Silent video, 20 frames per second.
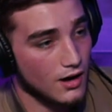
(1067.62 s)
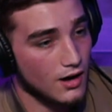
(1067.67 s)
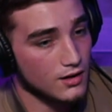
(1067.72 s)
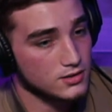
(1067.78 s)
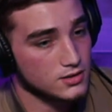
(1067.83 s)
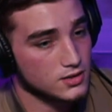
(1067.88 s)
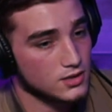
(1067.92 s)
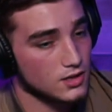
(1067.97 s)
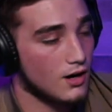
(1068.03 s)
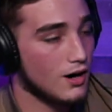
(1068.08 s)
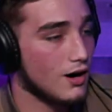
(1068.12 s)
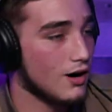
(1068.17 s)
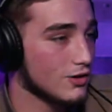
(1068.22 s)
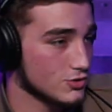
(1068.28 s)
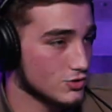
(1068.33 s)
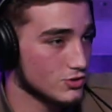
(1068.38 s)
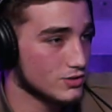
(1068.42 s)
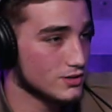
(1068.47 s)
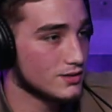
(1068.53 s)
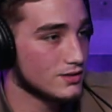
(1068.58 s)
lost to
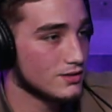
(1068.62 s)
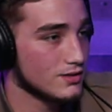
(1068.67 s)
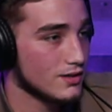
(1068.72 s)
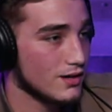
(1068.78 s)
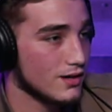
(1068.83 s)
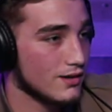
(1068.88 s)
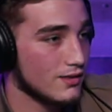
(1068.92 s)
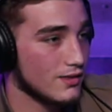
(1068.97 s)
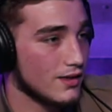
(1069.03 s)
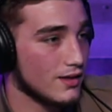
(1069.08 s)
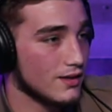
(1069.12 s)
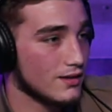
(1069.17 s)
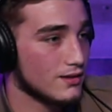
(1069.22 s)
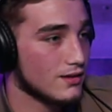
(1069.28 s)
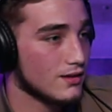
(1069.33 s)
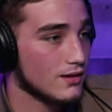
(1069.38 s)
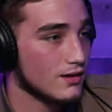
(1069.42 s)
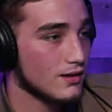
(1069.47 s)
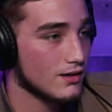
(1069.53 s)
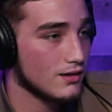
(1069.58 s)
Aldrin. And
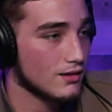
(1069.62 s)
then